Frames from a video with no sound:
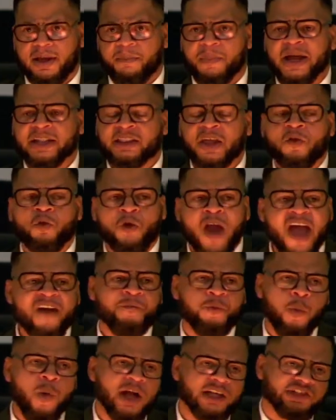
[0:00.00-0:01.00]
but the
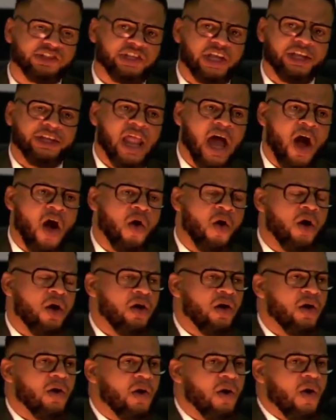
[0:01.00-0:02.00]
ref wants to know
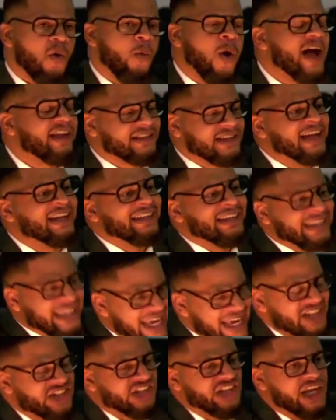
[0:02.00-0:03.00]
what
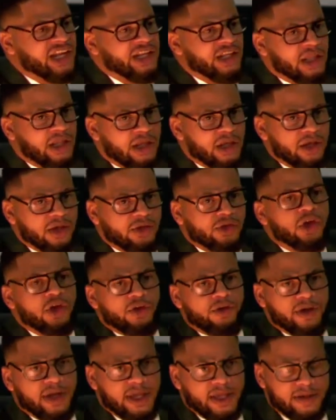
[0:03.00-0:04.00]
condition
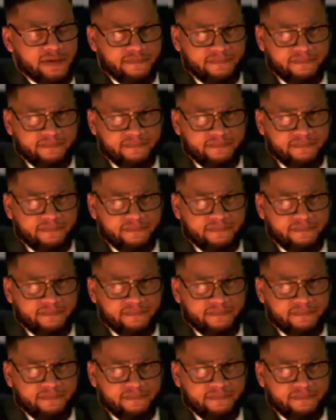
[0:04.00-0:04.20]
you're in.